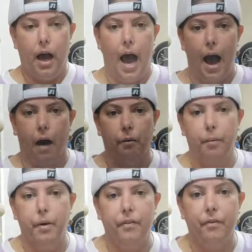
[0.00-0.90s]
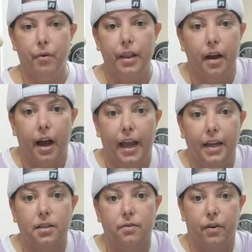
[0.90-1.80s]
when the
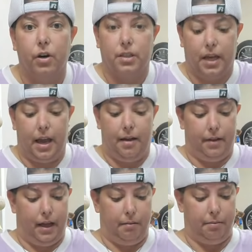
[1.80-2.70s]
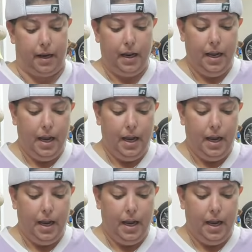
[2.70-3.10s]
inks first caved in, but